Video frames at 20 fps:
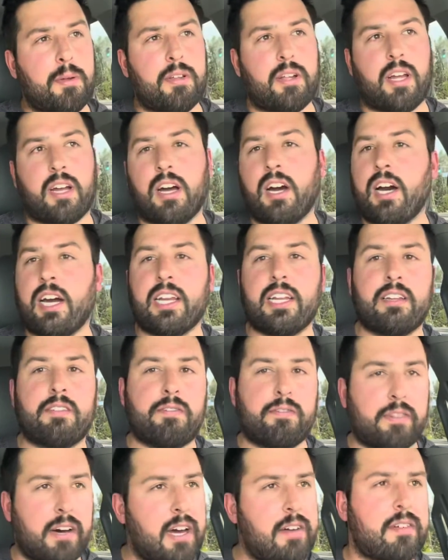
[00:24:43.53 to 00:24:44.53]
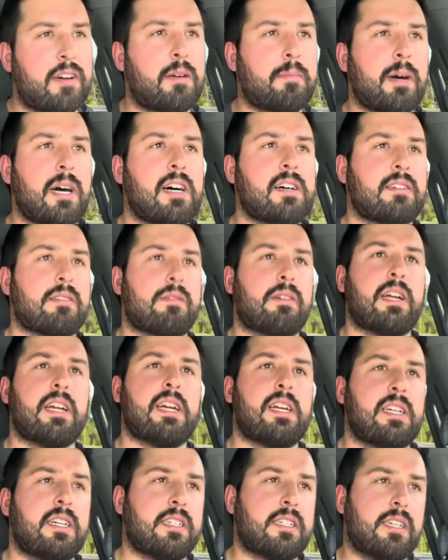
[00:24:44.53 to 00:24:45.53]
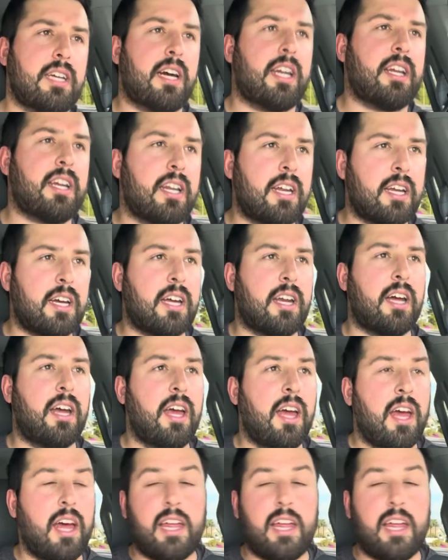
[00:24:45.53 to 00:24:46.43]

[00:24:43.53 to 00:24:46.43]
they're like, oh, I need 500 miles of range, yada, yada, yada.